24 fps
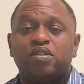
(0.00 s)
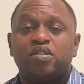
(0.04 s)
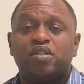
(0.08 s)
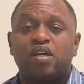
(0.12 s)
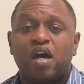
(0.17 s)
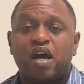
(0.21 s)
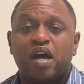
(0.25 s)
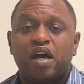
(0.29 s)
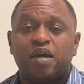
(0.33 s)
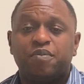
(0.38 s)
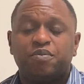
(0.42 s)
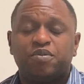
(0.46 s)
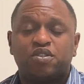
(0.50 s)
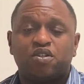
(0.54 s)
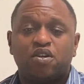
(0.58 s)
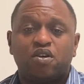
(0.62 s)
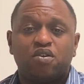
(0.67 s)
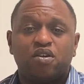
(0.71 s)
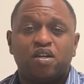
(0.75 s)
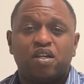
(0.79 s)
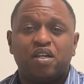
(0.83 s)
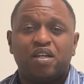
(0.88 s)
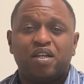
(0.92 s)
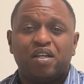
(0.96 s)
it is
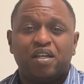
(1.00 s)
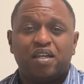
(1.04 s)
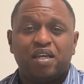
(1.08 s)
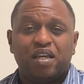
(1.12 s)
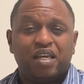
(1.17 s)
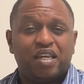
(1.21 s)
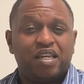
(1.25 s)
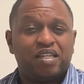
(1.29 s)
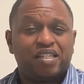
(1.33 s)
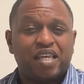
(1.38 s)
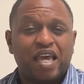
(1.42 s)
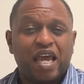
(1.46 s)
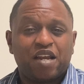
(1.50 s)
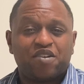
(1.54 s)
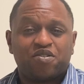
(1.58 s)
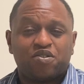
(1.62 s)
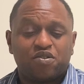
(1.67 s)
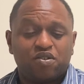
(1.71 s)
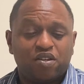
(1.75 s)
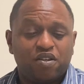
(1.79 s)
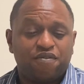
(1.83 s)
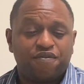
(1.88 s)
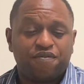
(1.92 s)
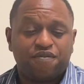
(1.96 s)
absolutely false.
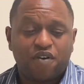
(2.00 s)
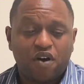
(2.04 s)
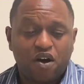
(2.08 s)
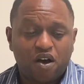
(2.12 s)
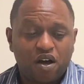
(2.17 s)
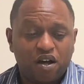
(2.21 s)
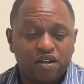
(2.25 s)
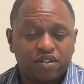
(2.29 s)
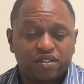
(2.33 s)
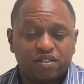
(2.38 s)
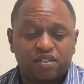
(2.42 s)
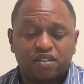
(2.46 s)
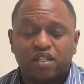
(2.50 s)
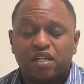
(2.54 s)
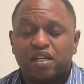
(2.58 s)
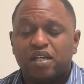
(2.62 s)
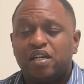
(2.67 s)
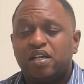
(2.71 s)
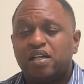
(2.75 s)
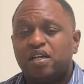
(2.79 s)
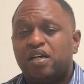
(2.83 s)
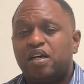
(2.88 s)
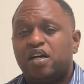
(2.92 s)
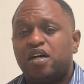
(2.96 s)

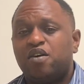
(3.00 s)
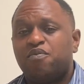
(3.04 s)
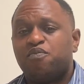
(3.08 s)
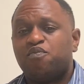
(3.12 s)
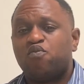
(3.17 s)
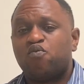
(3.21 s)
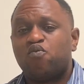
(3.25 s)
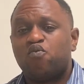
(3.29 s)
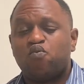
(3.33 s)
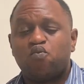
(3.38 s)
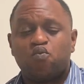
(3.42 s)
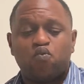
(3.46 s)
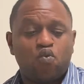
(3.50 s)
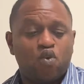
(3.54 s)
Once you